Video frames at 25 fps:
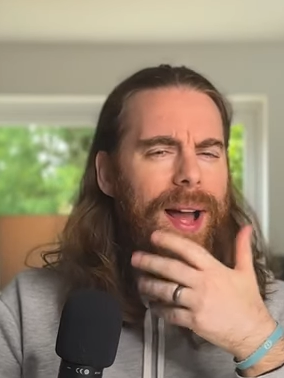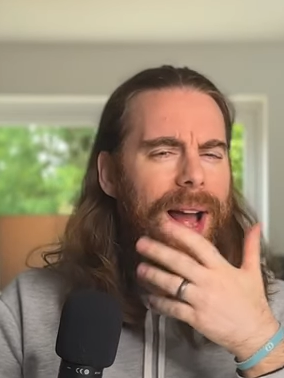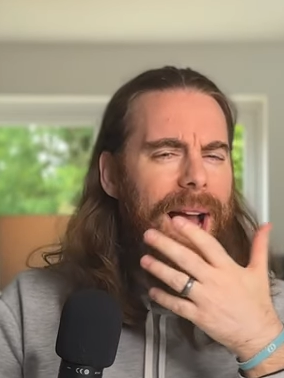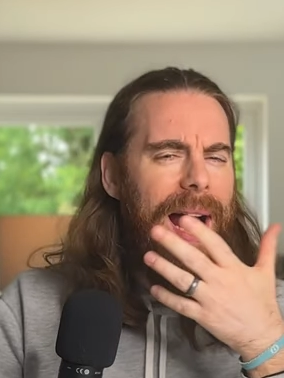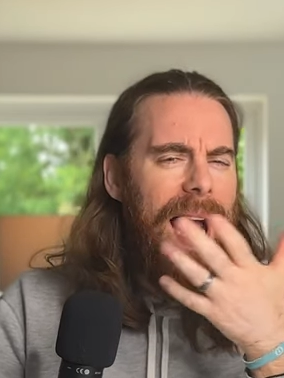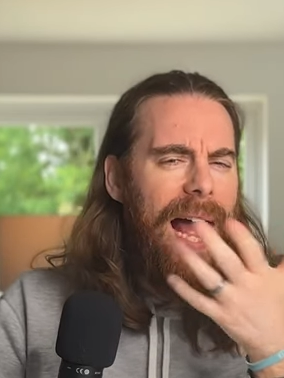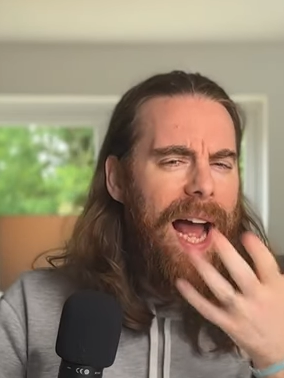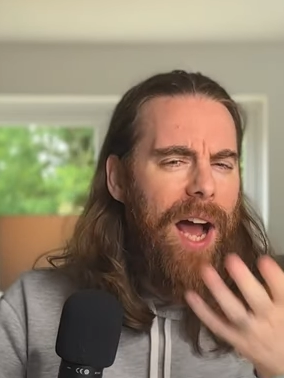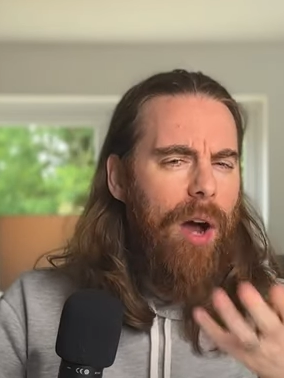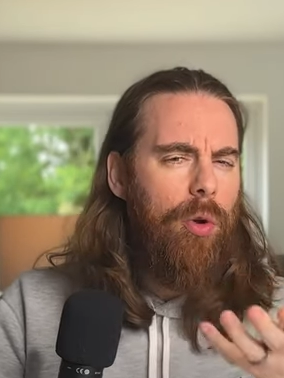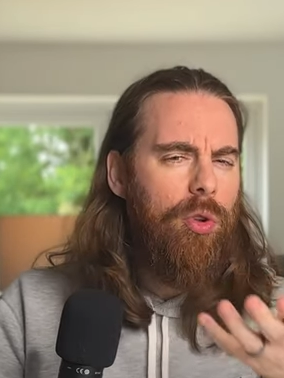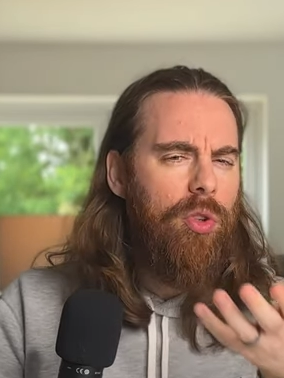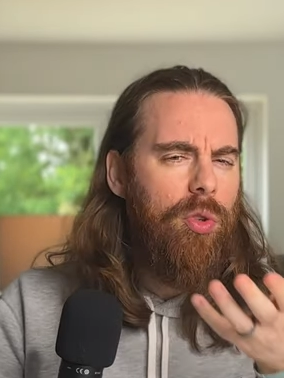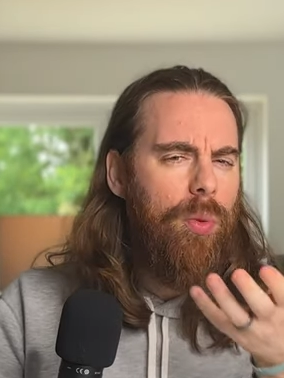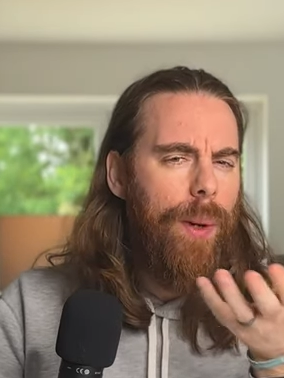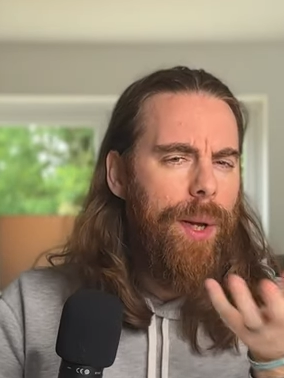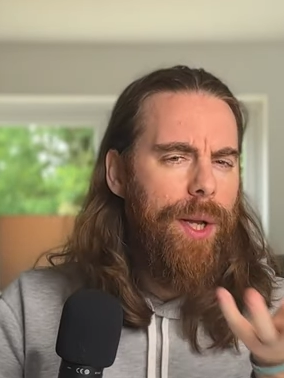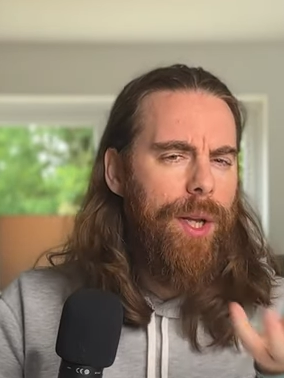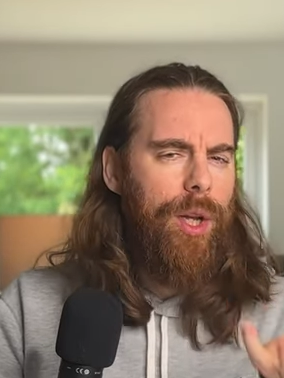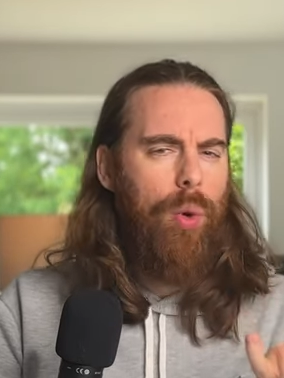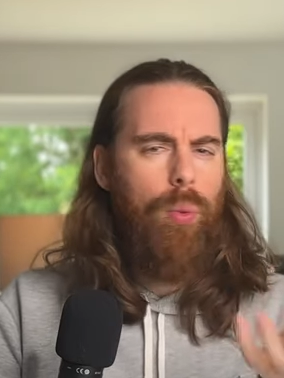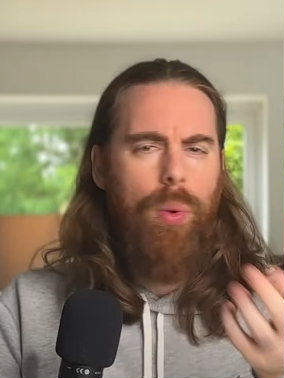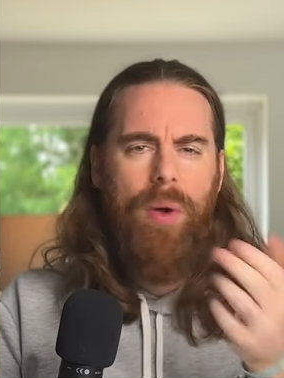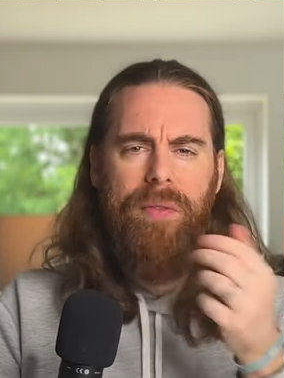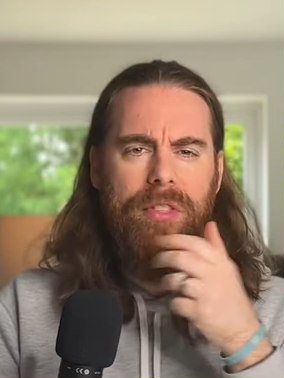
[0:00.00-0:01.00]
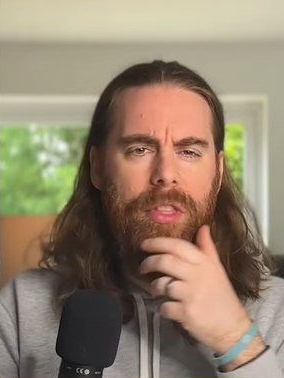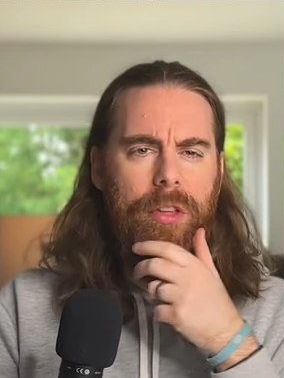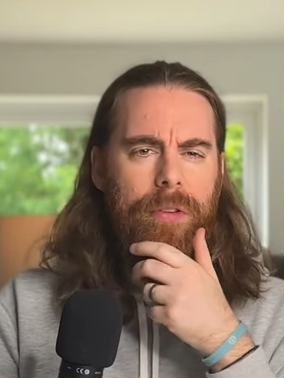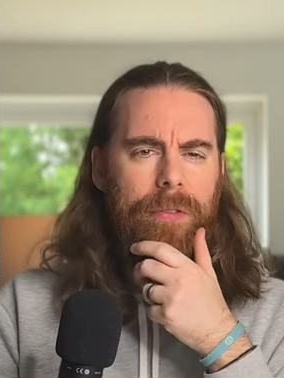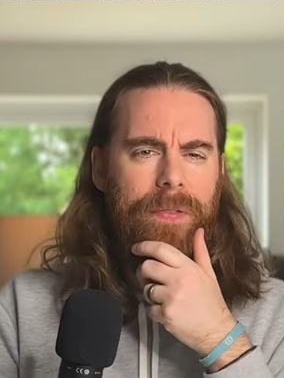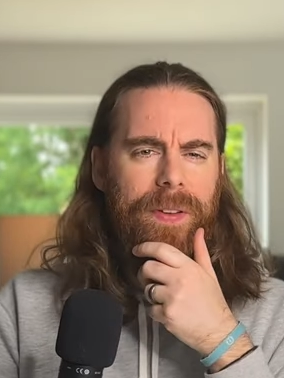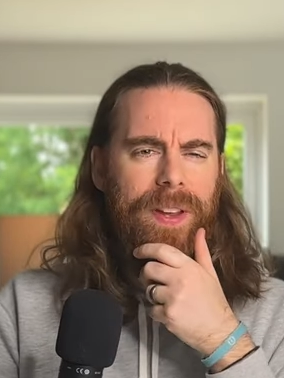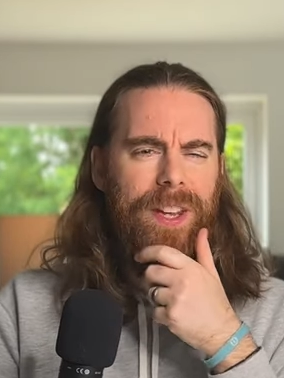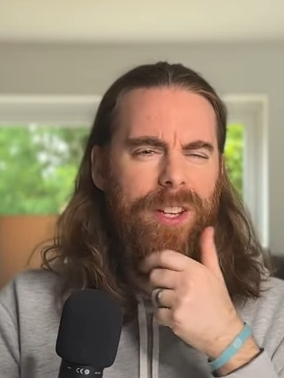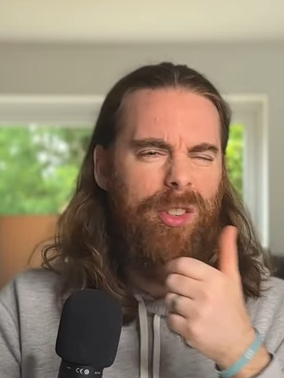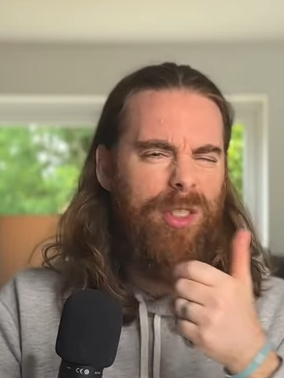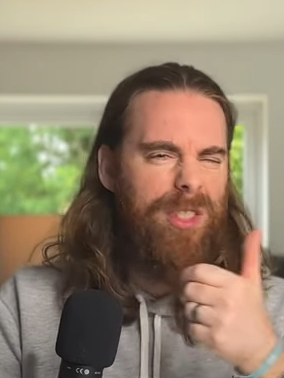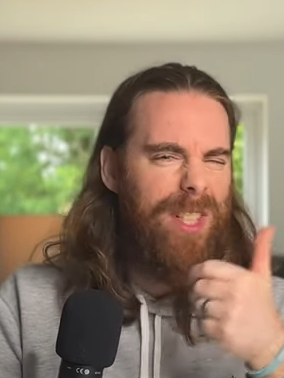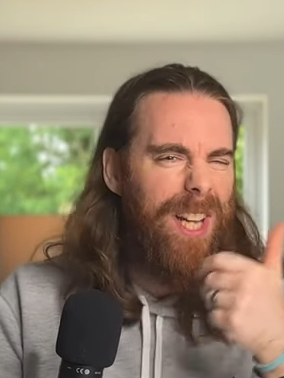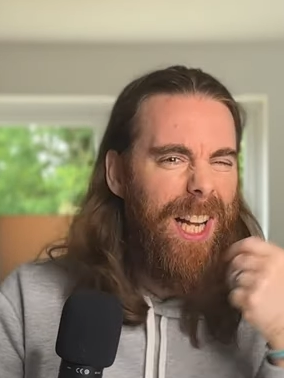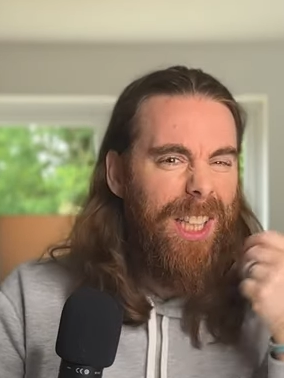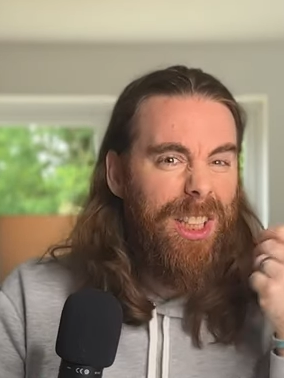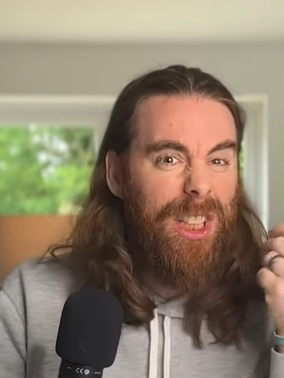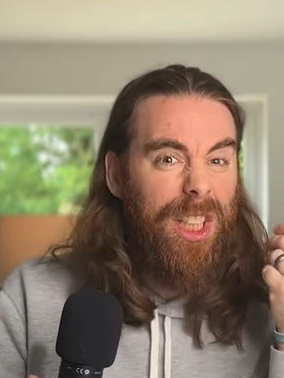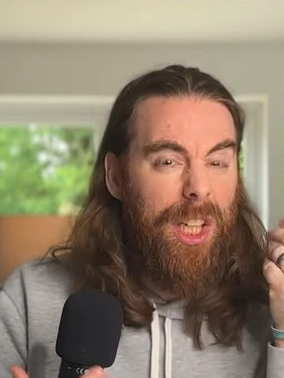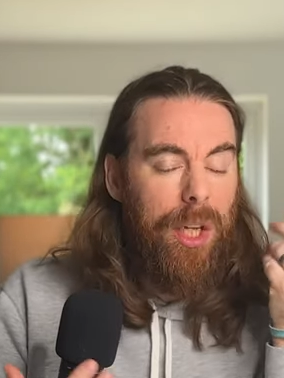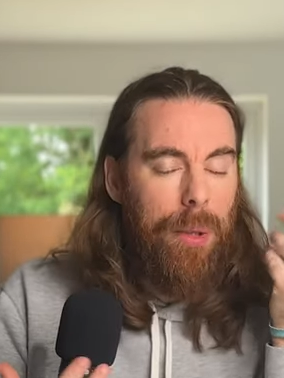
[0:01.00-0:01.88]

how do I know whether the feeder is actually